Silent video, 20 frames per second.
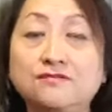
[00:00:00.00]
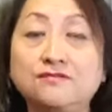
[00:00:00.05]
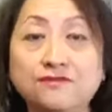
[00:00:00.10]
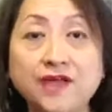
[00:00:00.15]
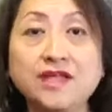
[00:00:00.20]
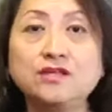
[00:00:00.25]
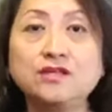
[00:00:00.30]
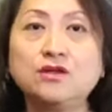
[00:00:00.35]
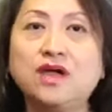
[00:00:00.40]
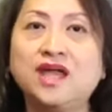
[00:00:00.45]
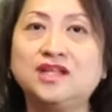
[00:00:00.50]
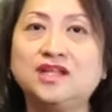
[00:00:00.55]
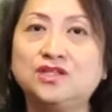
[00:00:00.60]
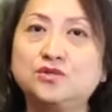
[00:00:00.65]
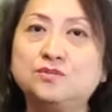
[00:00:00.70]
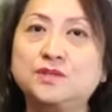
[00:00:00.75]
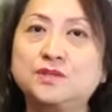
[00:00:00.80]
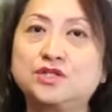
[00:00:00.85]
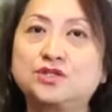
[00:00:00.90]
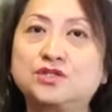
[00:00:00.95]
And in fact, your
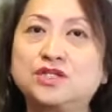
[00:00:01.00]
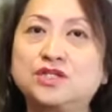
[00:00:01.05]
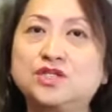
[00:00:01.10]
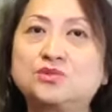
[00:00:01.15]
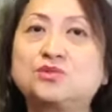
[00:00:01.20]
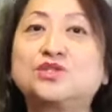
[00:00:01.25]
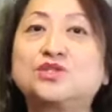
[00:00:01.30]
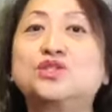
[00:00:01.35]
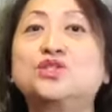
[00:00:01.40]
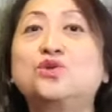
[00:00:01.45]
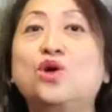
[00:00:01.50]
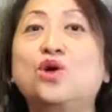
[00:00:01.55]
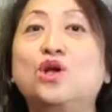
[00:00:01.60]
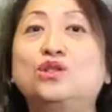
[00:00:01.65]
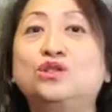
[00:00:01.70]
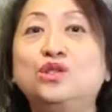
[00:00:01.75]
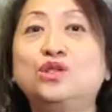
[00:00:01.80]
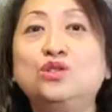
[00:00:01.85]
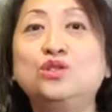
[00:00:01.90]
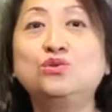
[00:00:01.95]
endometriosis will still
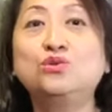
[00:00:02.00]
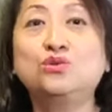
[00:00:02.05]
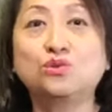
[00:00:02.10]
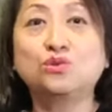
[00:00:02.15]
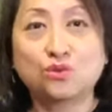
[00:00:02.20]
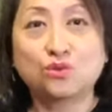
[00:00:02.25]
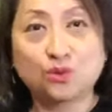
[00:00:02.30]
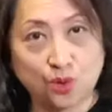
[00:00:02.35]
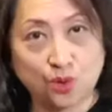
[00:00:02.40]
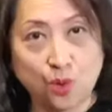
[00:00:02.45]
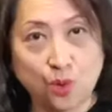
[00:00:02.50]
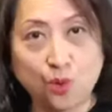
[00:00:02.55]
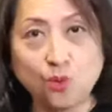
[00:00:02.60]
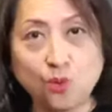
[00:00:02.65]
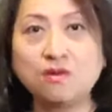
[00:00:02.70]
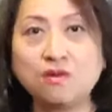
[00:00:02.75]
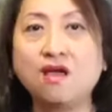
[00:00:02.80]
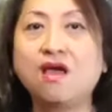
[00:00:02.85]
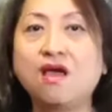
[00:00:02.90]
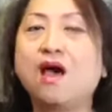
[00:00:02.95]
continue to
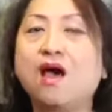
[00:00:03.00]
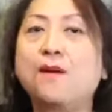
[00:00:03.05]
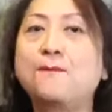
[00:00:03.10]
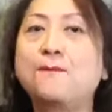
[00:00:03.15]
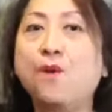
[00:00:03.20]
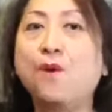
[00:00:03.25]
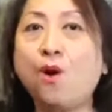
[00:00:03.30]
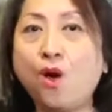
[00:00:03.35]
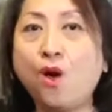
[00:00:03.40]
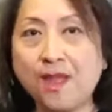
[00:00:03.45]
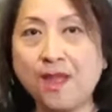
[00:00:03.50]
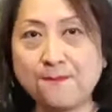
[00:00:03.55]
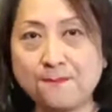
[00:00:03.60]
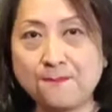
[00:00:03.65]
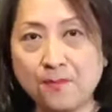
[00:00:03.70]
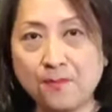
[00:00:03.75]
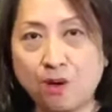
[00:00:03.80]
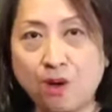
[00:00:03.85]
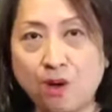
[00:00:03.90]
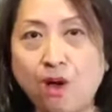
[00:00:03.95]
grow more
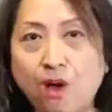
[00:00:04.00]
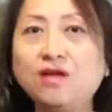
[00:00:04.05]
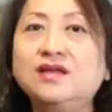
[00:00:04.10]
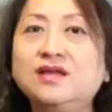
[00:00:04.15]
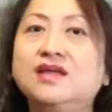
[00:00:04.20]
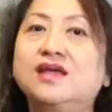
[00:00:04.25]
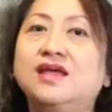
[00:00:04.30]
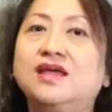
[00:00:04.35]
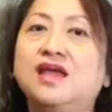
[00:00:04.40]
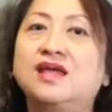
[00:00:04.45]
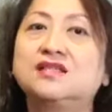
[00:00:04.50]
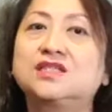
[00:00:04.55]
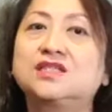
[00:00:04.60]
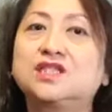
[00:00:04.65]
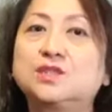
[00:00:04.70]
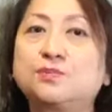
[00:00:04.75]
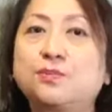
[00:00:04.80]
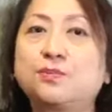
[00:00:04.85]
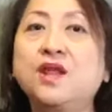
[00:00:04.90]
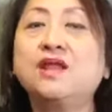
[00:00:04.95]
and more
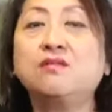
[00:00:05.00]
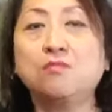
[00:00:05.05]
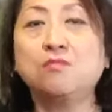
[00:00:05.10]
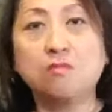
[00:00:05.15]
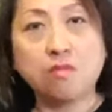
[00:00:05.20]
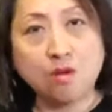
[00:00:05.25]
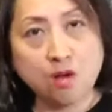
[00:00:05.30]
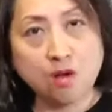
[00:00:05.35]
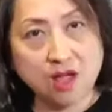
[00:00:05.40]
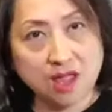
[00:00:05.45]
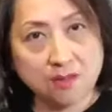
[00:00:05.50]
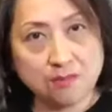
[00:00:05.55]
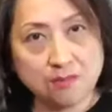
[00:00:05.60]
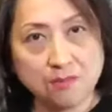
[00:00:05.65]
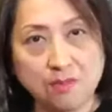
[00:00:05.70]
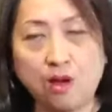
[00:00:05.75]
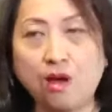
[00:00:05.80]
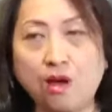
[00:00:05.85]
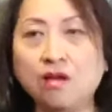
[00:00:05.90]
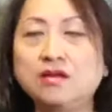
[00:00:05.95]
and spread more
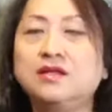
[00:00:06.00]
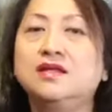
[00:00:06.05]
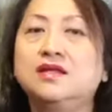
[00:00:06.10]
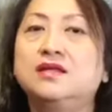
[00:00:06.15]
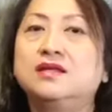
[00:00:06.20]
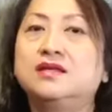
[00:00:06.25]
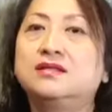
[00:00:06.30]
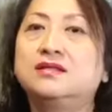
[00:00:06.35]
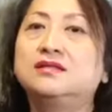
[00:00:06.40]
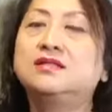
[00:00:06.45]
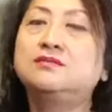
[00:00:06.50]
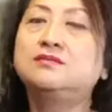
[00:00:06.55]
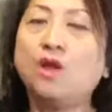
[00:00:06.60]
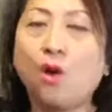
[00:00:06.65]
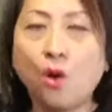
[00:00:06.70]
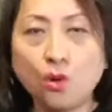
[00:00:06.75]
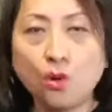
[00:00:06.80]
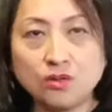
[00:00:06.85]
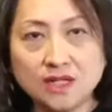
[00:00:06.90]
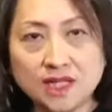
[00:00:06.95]
and more.
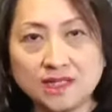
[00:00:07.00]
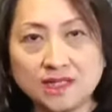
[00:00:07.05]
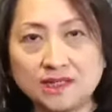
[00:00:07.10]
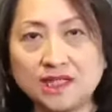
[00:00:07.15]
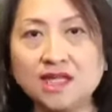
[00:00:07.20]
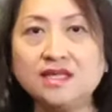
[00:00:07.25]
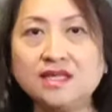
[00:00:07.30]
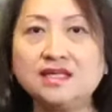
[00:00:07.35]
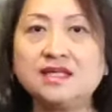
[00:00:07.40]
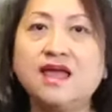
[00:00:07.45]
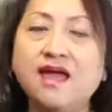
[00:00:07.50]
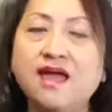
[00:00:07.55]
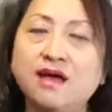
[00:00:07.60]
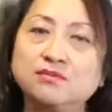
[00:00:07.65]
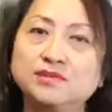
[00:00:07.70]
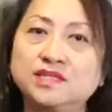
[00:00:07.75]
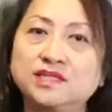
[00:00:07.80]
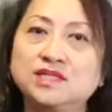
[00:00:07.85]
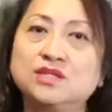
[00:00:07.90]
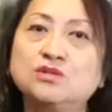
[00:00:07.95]
The only thing it
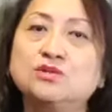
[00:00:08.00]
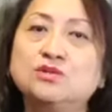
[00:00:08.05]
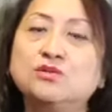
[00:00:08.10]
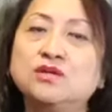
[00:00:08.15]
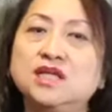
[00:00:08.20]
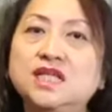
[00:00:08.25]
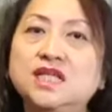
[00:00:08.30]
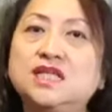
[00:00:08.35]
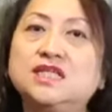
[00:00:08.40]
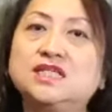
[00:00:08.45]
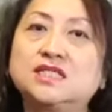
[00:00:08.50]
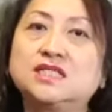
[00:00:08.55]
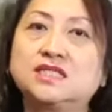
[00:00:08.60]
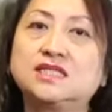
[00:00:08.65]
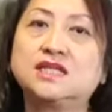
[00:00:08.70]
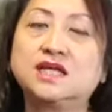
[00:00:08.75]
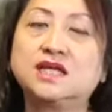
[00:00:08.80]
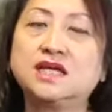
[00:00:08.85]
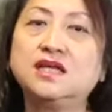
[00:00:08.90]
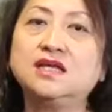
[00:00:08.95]
helps you
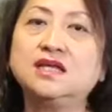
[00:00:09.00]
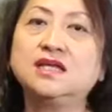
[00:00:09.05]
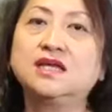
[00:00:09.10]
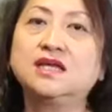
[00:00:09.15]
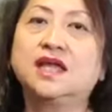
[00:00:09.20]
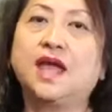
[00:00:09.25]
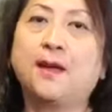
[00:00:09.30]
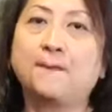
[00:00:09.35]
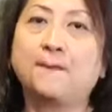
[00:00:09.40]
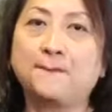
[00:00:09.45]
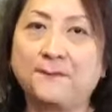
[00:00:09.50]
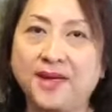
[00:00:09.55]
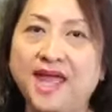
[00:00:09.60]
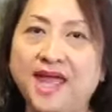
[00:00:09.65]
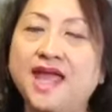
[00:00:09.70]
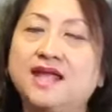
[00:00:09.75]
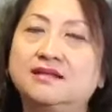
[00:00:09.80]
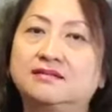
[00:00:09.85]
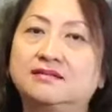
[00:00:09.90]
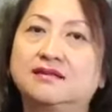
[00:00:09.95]
is the
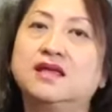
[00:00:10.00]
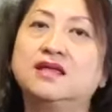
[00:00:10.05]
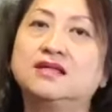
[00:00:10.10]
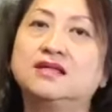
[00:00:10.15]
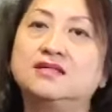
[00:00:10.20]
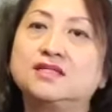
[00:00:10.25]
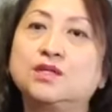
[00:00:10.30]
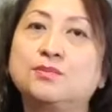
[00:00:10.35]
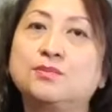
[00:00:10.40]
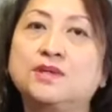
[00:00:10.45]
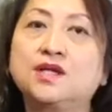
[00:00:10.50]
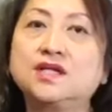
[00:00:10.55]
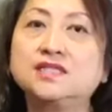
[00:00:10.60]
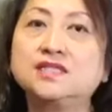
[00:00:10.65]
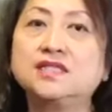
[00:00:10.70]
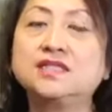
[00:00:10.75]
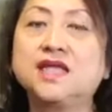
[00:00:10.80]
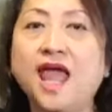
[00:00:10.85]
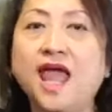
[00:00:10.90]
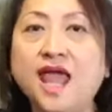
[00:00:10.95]
pain. So
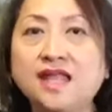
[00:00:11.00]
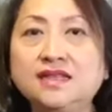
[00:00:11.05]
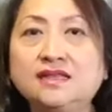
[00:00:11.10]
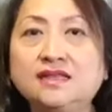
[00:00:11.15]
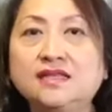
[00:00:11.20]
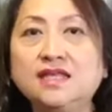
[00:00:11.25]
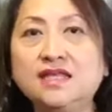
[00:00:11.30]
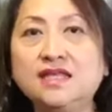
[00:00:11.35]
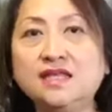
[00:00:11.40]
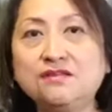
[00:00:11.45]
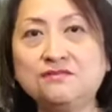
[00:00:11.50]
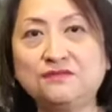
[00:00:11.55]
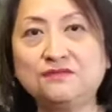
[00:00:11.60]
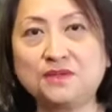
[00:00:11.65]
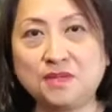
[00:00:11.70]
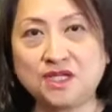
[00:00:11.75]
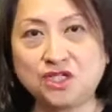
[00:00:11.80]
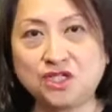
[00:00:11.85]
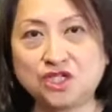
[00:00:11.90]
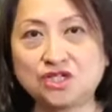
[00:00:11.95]
because it's an
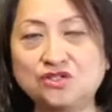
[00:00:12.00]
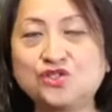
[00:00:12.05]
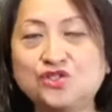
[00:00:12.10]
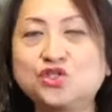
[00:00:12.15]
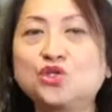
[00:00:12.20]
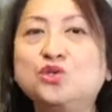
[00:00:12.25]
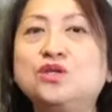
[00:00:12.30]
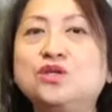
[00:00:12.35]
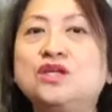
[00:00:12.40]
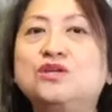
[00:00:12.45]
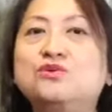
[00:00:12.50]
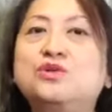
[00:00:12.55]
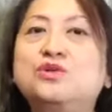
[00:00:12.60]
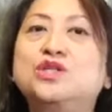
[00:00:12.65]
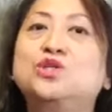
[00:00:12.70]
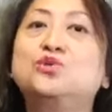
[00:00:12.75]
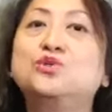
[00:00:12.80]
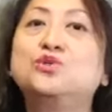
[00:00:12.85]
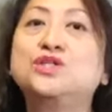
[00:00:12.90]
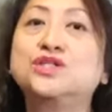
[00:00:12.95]
anti-inflammation, so it
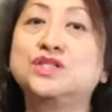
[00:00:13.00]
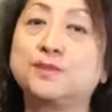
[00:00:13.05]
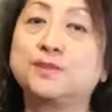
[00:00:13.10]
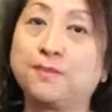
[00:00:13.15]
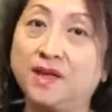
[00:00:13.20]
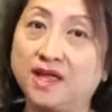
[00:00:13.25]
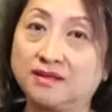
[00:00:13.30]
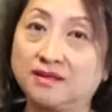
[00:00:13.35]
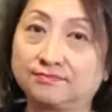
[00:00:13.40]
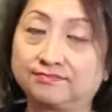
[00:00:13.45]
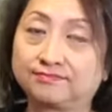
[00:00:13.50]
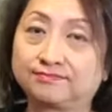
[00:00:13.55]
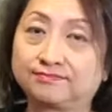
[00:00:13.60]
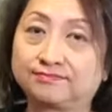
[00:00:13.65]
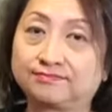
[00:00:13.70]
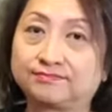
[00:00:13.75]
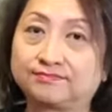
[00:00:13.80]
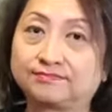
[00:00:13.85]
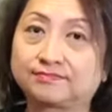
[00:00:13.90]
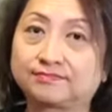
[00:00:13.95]
reduces the pain.